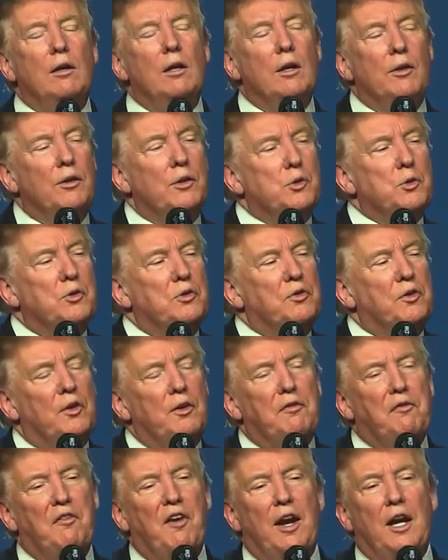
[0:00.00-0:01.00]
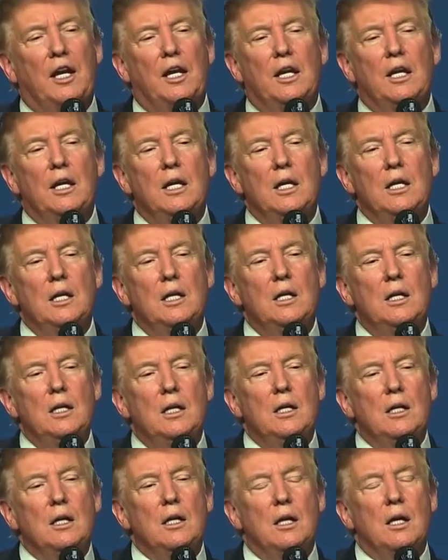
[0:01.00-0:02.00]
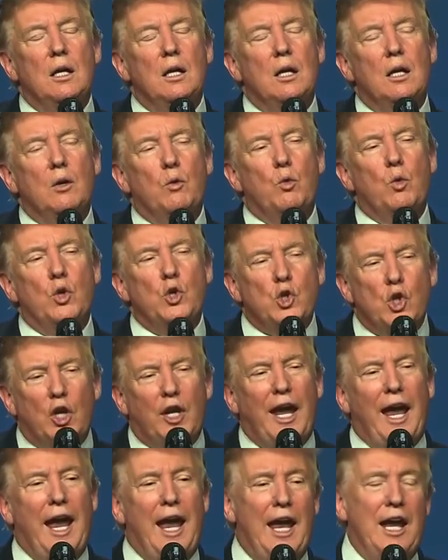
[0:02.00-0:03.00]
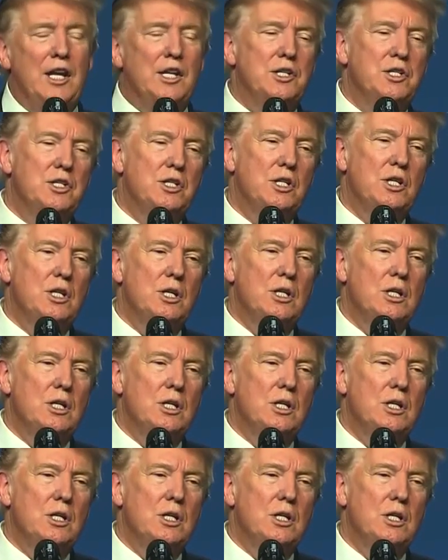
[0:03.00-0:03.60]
No, this was very friendly. We shook hands.